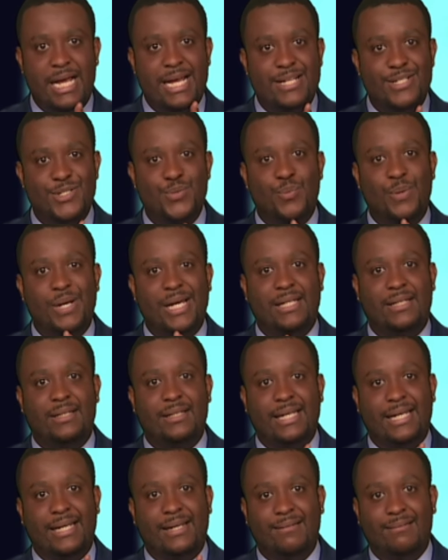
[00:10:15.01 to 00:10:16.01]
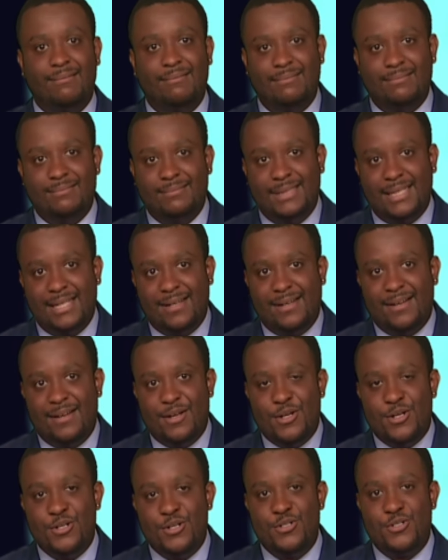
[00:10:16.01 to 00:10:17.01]
And I'm rubbing my hands weirdly.
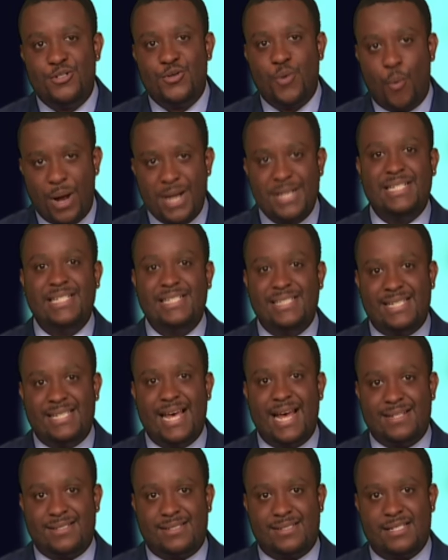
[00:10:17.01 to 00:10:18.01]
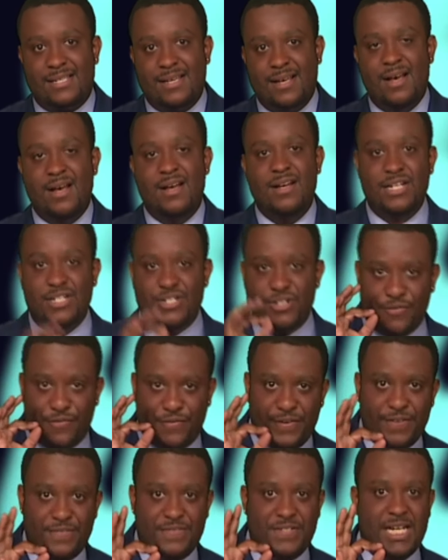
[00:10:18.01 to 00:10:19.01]
20
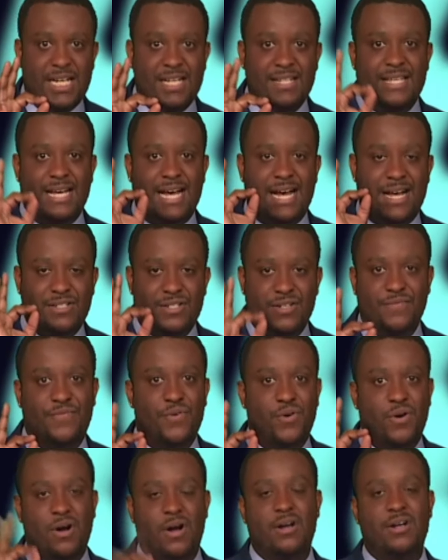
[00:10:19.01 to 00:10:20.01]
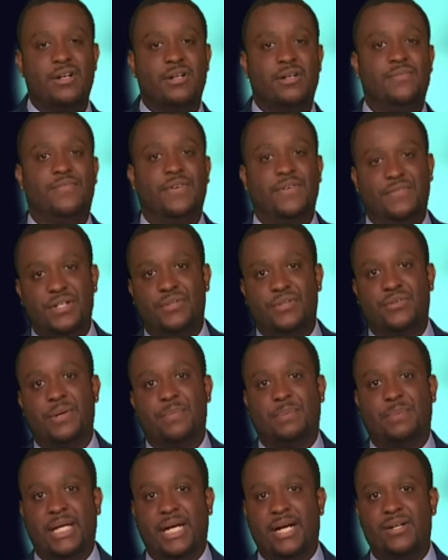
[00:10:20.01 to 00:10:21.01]
cents to
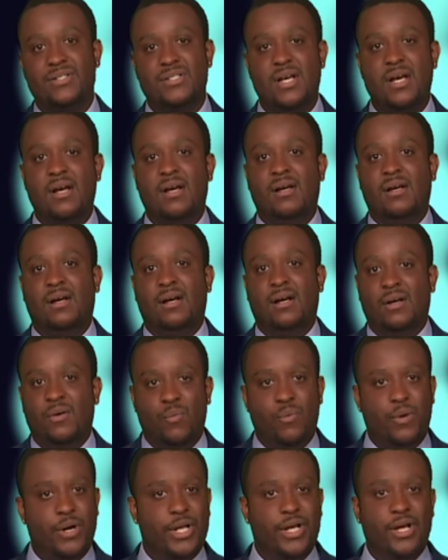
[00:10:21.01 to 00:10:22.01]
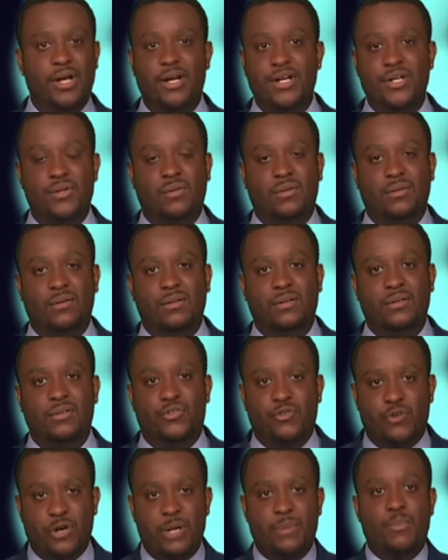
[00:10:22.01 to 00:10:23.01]
15,453 players. What are
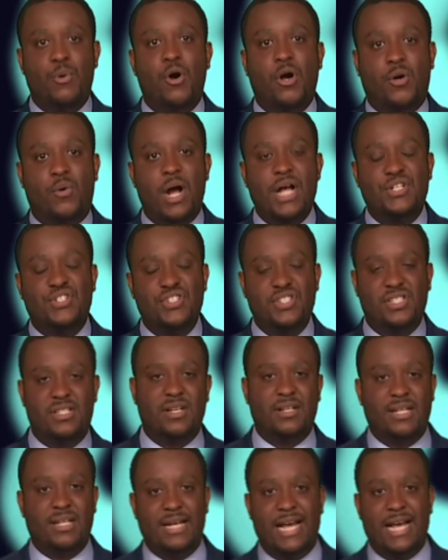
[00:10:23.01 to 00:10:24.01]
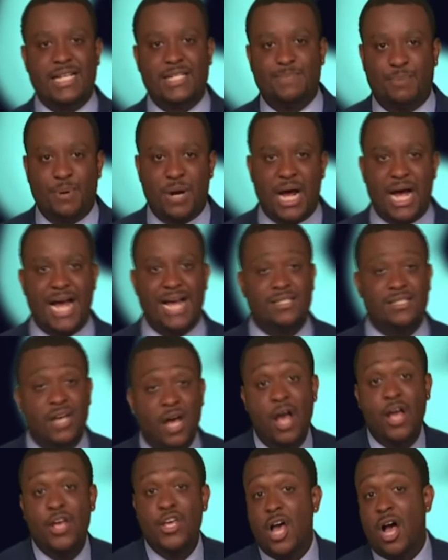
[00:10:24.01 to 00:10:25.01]
you gonna do? Three more questions till the
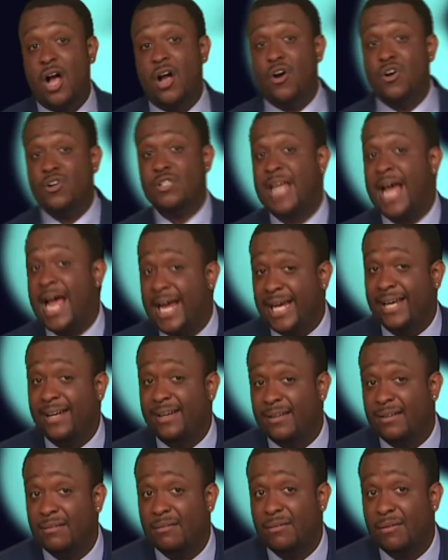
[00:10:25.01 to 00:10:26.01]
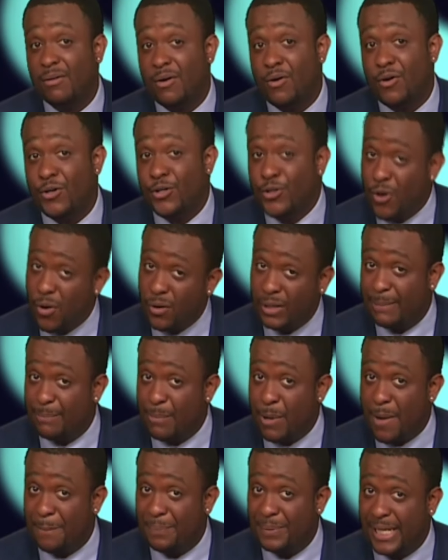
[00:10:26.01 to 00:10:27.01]
next prize. Y'all gonna take it
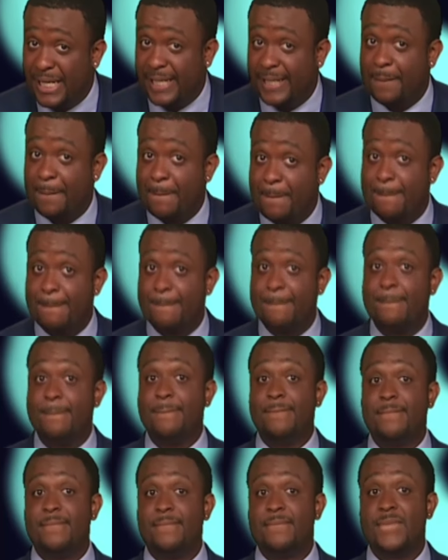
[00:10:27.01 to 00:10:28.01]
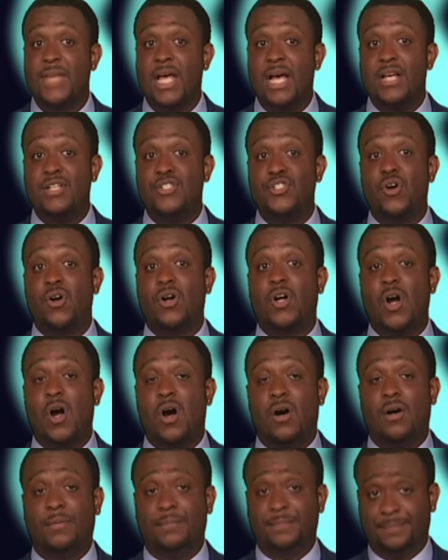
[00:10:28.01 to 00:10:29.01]
or you gonna keep on playing?
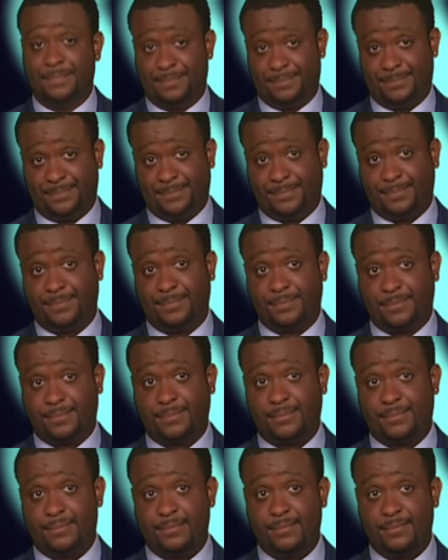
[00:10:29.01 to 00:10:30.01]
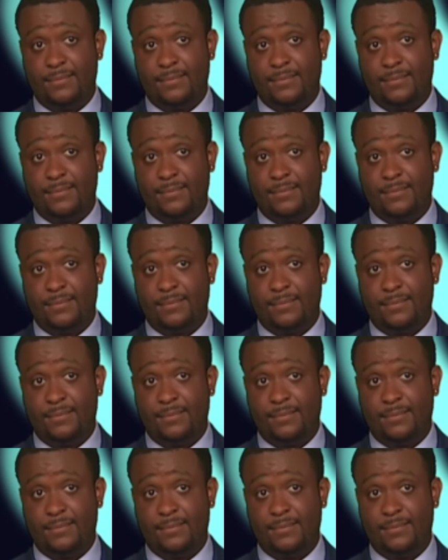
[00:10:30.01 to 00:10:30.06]
That's your call.